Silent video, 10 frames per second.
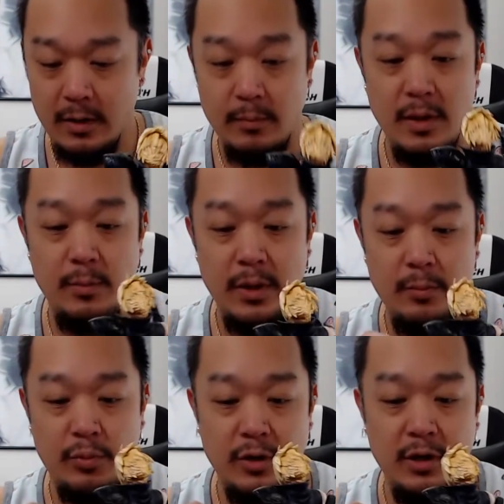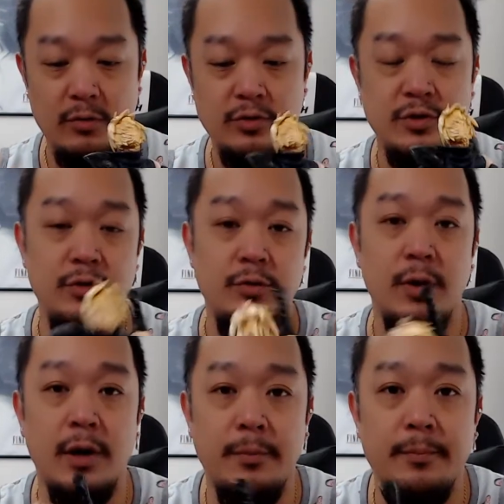Me being pretty used to
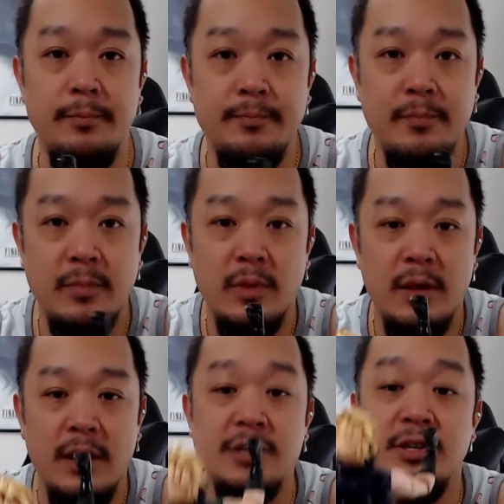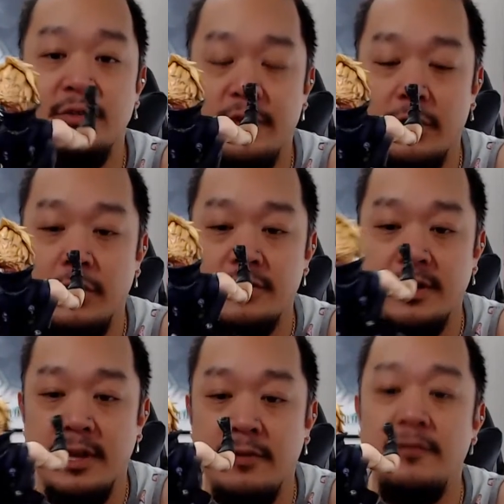SH Figure Arts
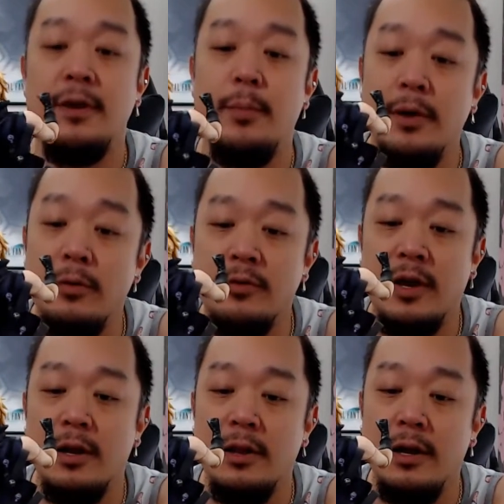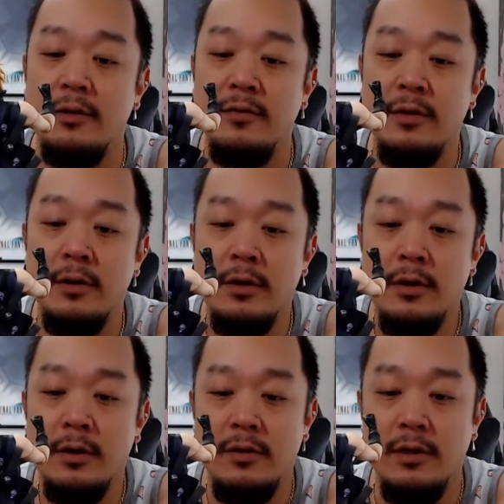and, like, Figma and those kind of lines,
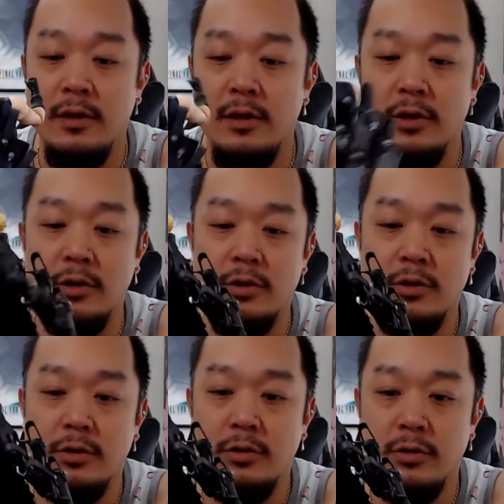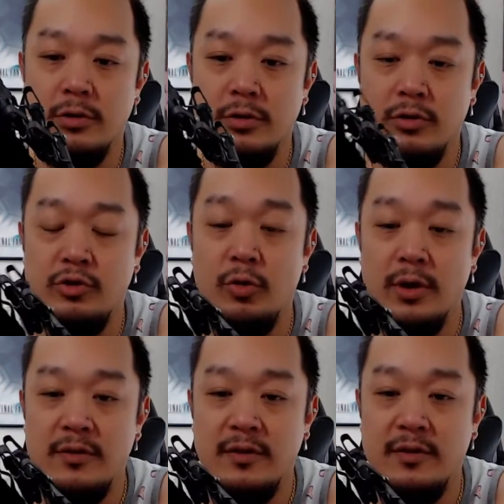the
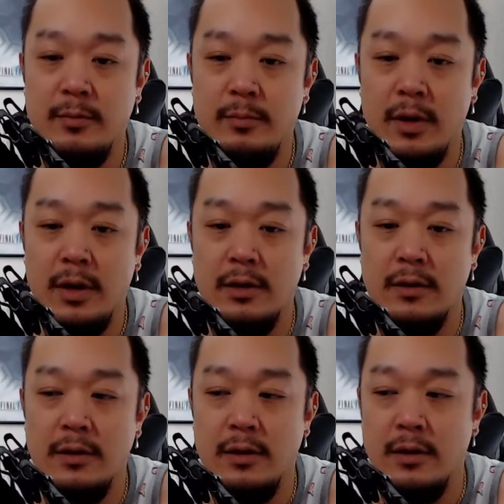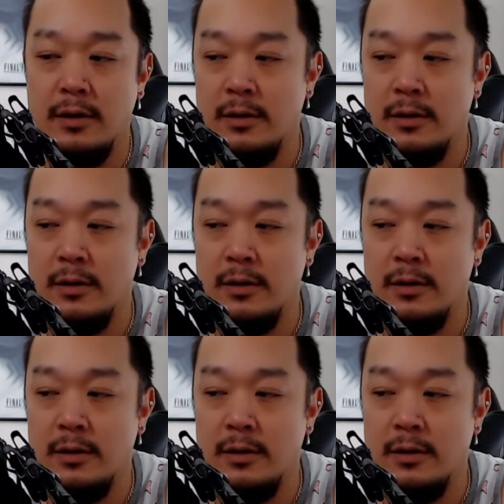joint system and the...